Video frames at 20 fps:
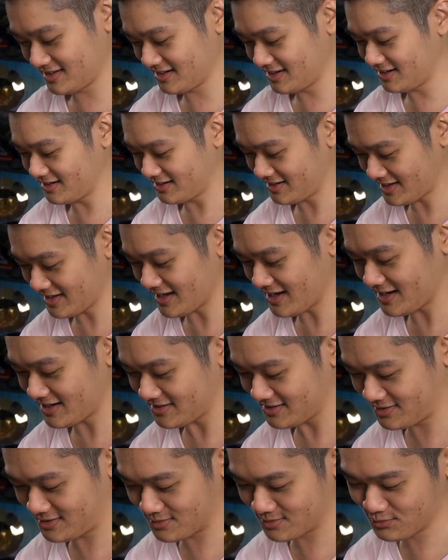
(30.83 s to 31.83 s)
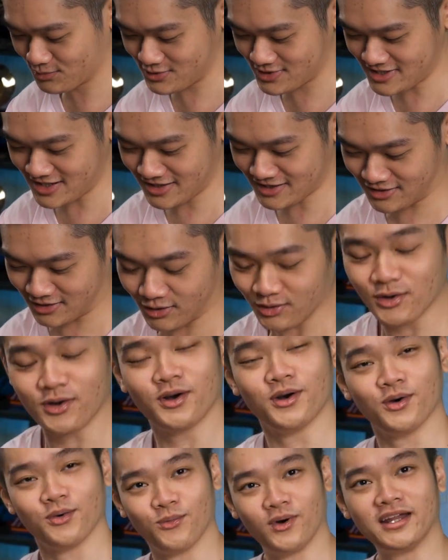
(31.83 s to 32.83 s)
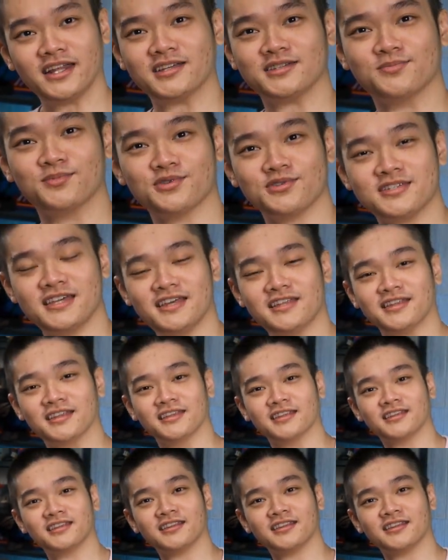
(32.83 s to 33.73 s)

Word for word: Oh yeah, Muzen. What is Muzen?